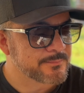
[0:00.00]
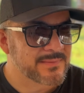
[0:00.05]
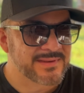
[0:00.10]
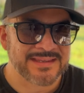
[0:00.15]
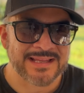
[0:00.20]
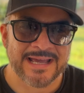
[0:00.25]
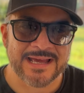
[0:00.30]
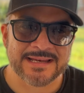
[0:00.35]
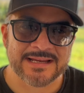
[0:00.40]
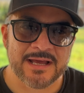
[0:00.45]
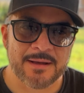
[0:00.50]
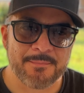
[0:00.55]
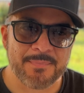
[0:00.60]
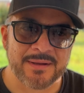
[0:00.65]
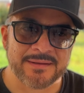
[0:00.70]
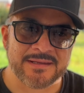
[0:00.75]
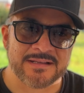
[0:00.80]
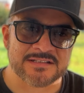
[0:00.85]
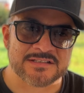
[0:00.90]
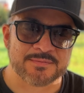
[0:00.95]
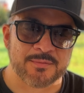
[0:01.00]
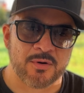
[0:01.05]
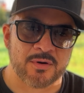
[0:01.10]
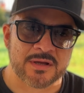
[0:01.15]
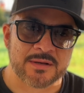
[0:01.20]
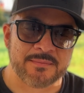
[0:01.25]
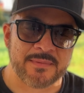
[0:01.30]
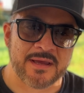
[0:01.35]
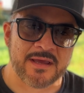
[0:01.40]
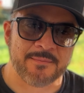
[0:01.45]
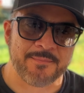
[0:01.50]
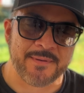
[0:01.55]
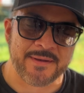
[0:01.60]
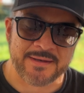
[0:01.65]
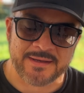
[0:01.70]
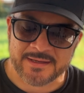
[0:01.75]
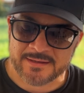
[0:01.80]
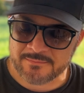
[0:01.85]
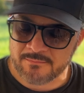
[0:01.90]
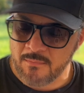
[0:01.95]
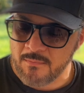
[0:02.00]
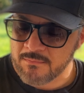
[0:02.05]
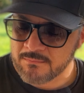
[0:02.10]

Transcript: Not abundant smoke in my opinion,